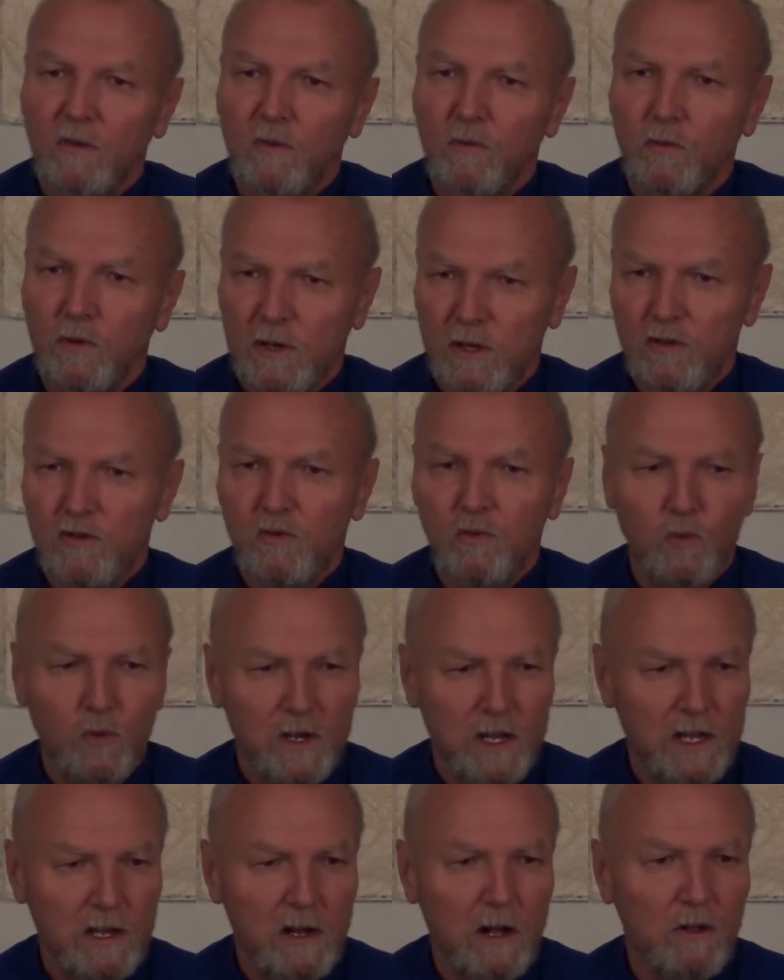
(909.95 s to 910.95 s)
which
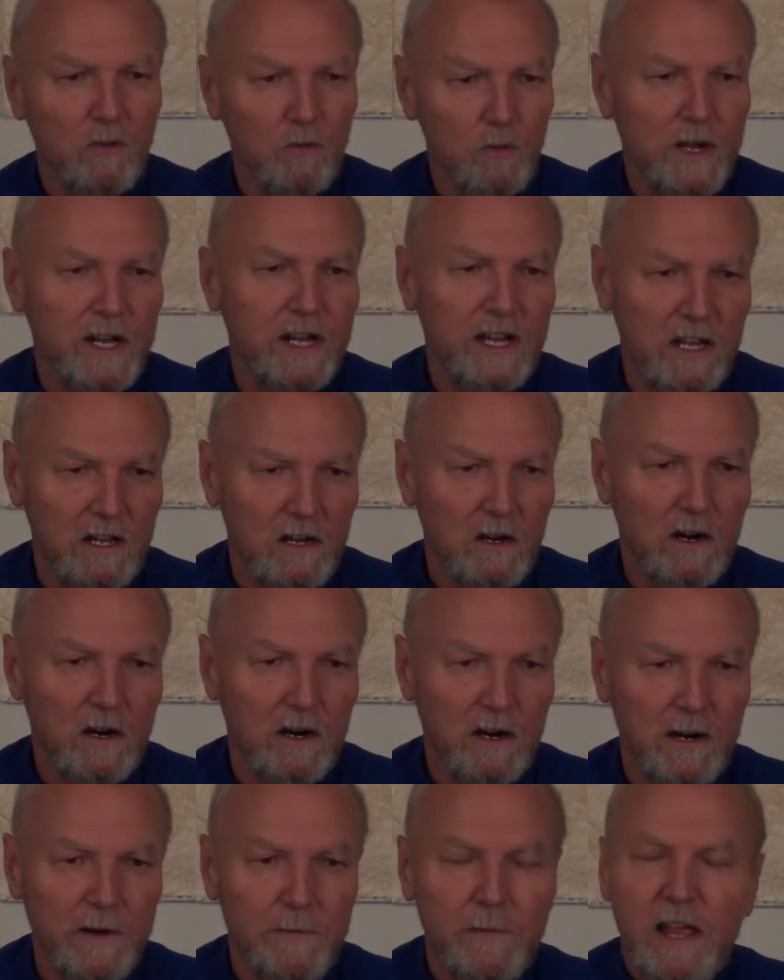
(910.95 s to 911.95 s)
we already
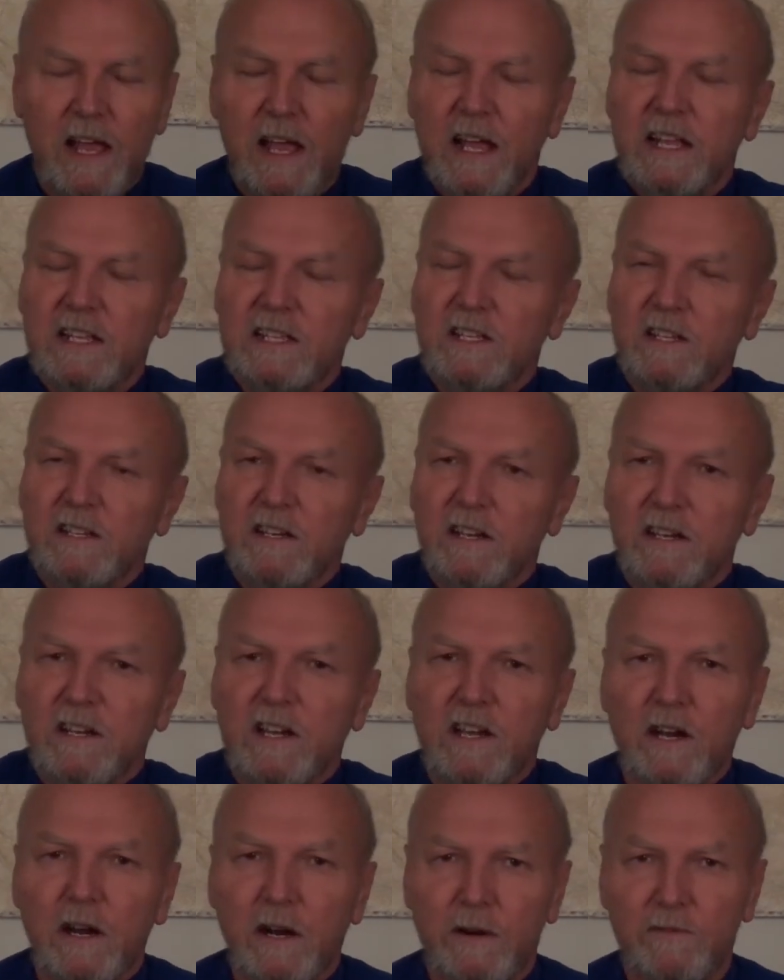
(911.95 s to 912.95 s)
are. It's an
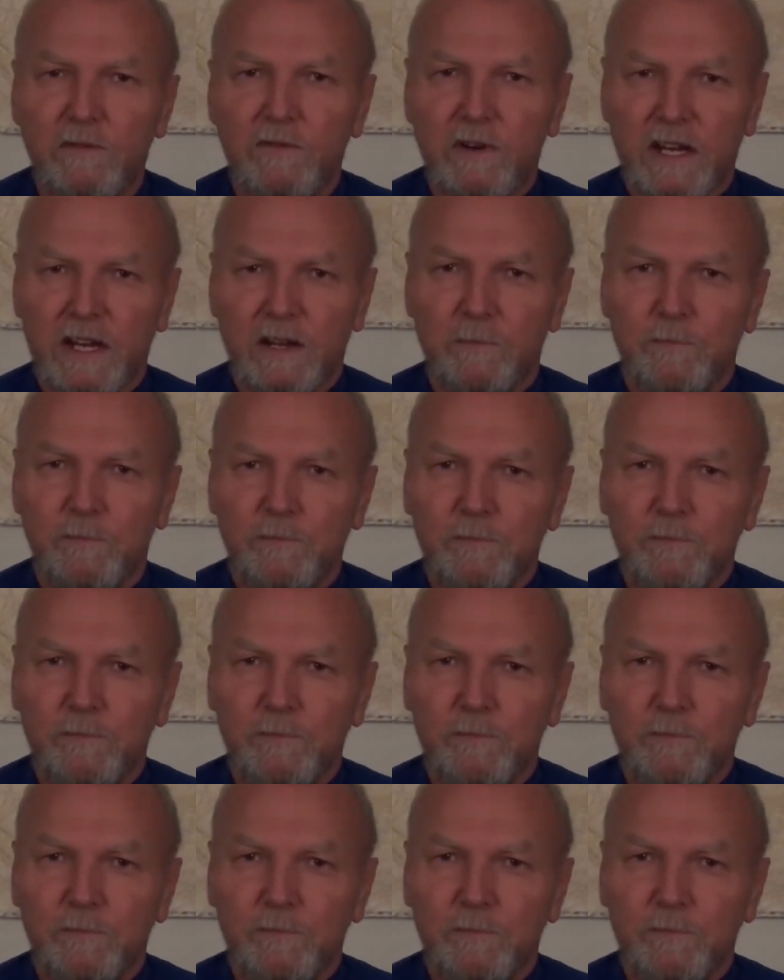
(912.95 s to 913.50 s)
uncovering.